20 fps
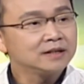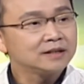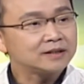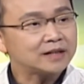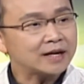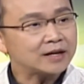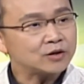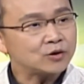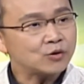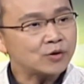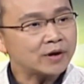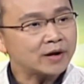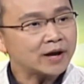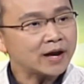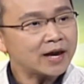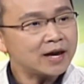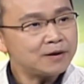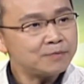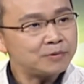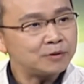that you are
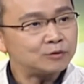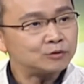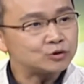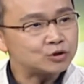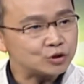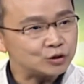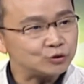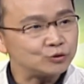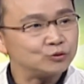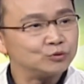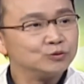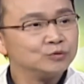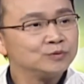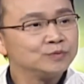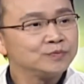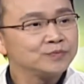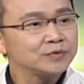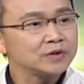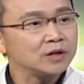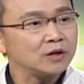able to
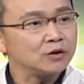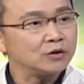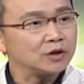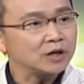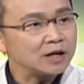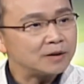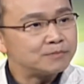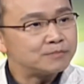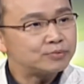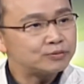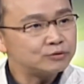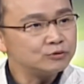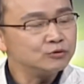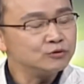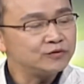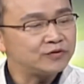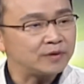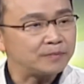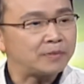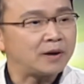you know,
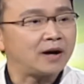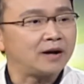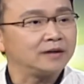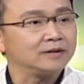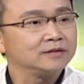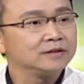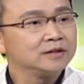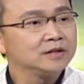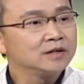improve upon.